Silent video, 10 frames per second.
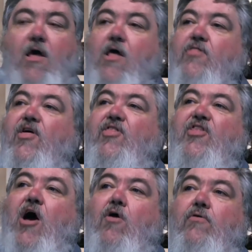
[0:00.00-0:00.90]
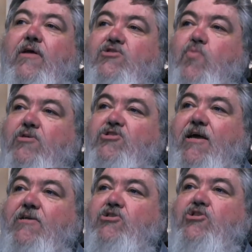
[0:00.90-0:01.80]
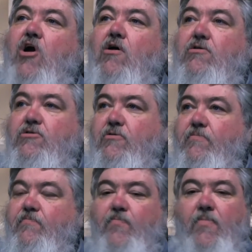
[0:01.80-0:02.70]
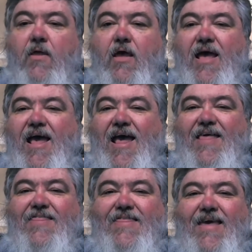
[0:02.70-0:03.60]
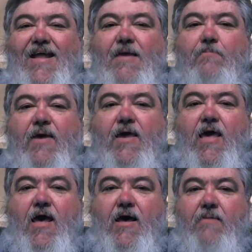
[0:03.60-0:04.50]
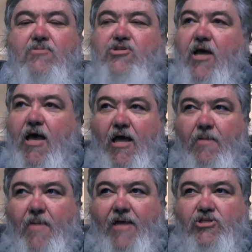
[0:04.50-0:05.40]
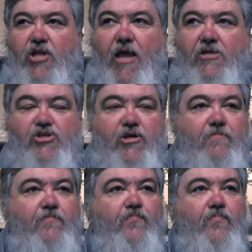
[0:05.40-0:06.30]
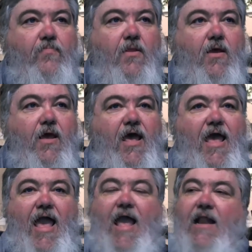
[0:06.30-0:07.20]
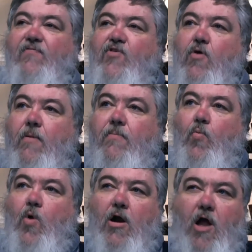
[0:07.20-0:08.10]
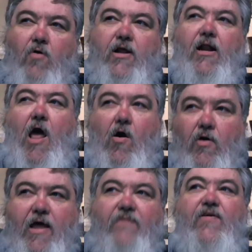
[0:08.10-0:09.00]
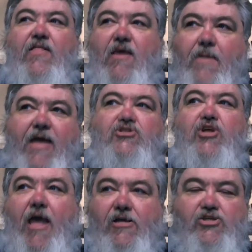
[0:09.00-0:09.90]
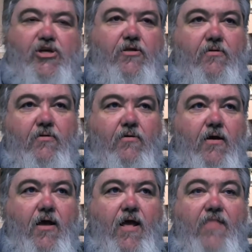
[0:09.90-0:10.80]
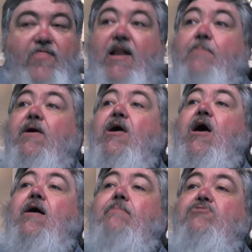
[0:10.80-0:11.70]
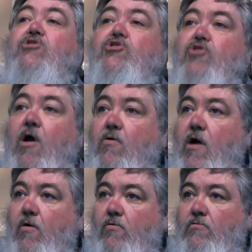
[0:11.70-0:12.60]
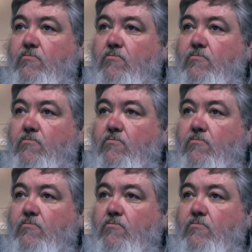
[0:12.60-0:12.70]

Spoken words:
The thought is where Satan starts. Then it becomes an imagination. And if you work on it long enough in the imagination, then it becomes a stronghold.